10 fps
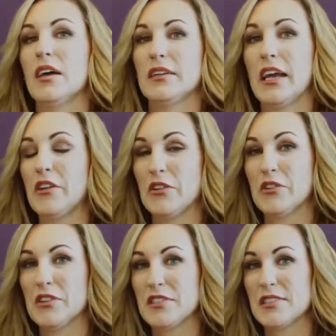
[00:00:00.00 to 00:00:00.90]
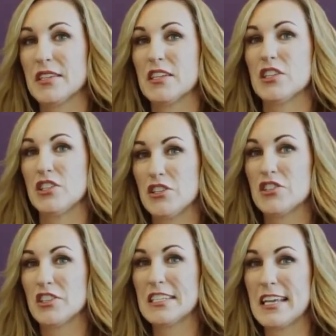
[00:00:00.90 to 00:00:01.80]
Gun owners
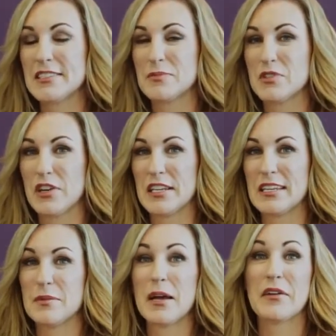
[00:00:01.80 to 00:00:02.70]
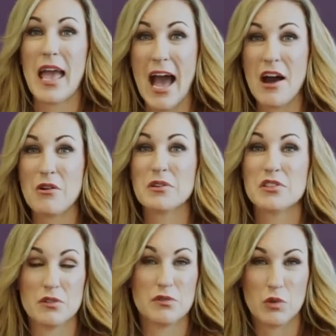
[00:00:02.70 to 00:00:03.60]
usually take some training about how
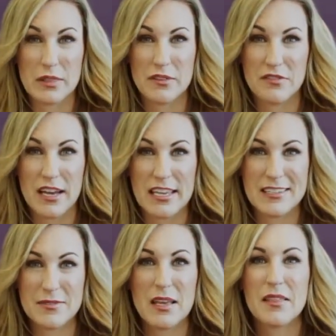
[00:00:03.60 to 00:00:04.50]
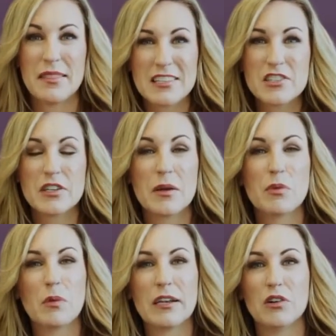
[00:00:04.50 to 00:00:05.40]
to avoid the fight. That's our
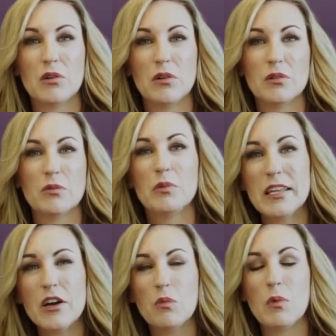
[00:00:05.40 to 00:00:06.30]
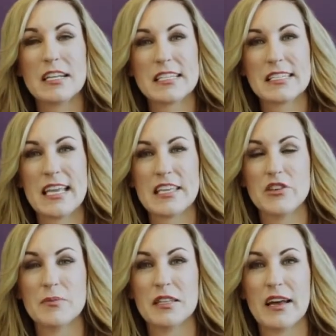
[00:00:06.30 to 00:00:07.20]
number one goal. We don't want to take
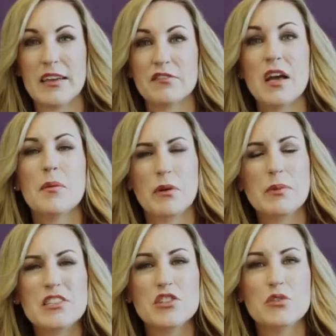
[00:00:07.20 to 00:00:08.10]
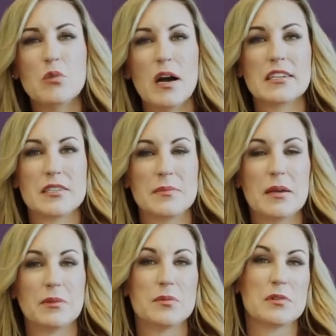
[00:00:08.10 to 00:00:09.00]
human life, but we do want to be
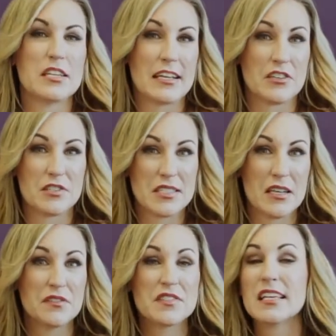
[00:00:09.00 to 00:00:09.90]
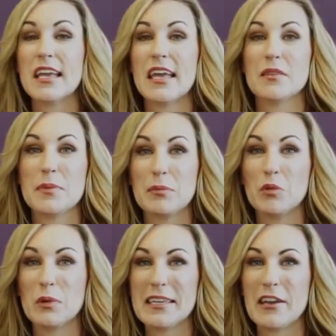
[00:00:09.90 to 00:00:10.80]
able to protect ourselves and the people
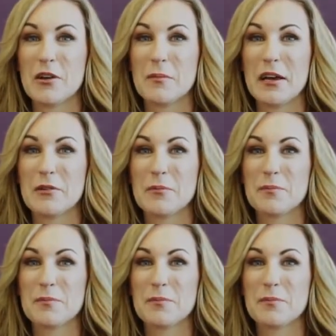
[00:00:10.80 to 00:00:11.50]
we care about.